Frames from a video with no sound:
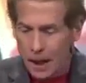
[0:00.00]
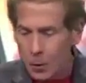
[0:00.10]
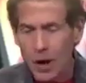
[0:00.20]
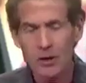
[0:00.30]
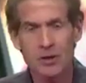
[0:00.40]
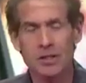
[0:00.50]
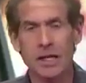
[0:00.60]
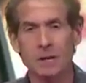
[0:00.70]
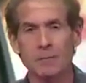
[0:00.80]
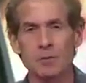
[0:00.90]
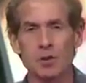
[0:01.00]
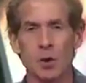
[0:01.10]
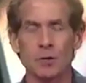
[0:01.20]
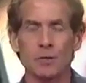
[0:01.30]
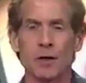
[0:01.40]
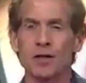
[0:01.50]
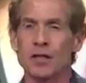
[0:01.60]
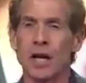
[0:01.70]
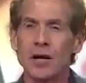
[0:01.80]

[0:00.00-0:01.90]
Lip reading: I watched this game from start to finish,